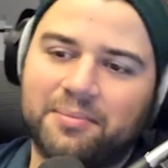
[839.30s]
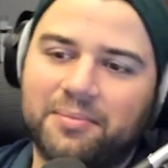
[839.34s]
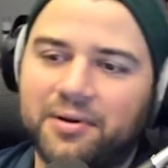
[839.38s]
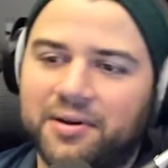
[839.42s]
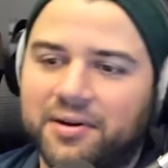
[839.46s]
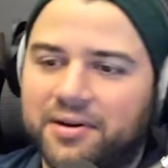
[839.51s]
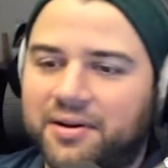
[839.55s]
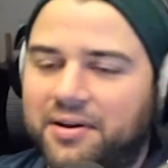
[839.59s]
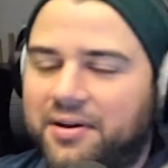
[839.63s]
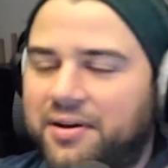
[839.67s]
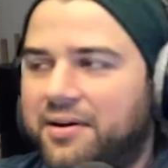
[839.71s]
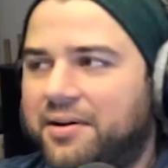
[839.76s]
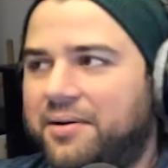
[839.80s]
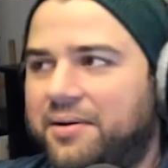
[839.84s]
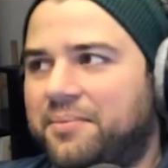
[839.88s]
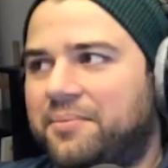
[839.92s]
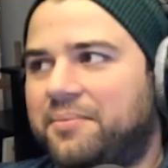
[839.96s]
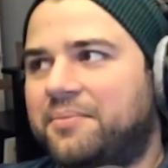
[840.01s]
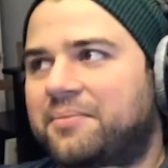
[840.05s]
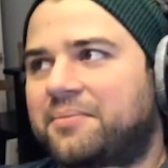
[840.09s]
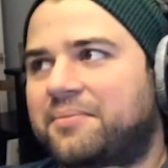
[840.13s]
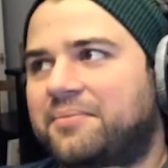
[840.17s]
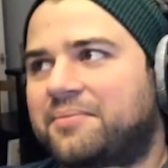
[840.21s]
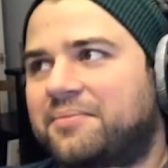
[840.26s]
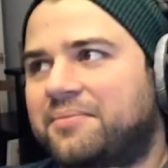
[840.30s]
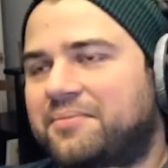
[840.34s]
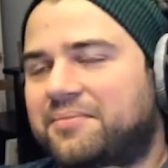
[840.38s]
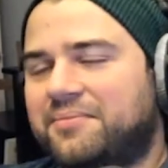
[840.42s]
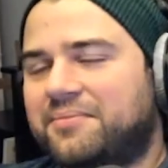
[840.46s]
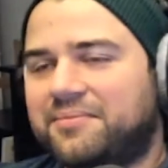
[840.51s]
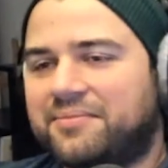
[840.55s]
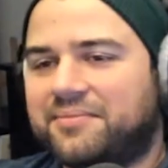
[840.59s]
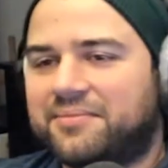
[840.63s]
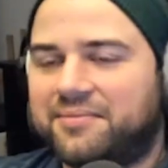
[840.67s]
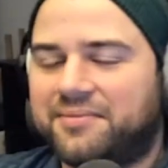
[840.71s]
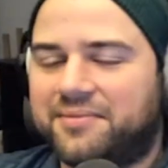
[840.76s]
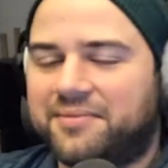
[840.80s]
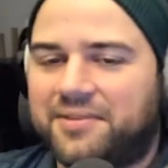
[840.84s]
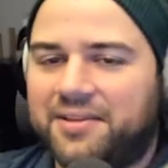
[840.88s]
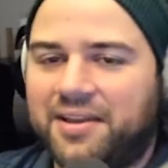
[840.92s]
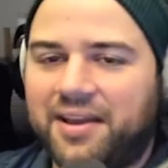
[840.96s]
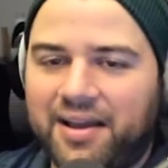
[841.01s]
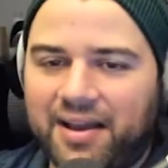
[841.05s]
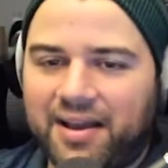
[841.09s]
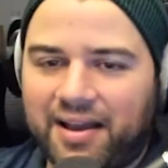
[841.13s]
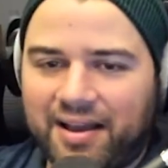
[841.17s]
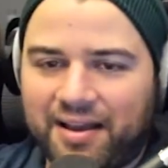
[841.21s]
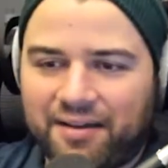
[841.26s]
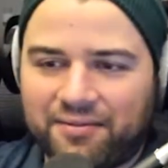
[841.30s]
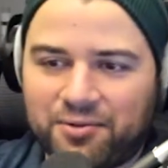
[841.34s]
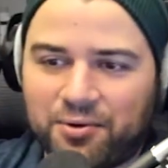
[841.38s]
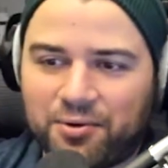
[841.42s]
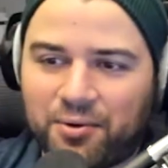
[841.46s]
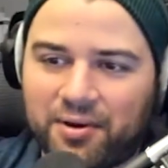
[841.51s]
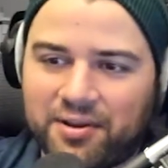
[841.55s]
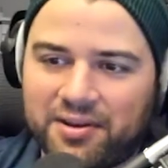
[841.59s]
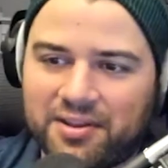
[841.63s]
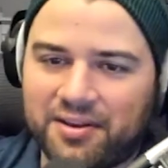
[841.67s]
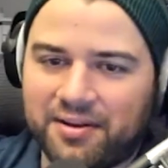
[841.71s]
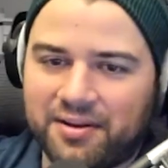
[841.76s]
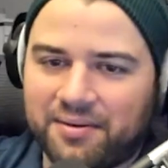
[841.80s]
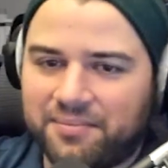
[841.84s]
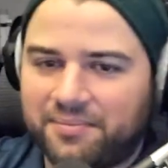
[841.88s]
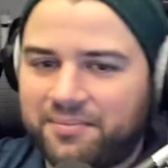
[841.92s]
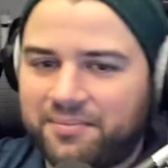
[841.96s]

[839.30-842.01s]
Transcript: But yeah, I have no idea.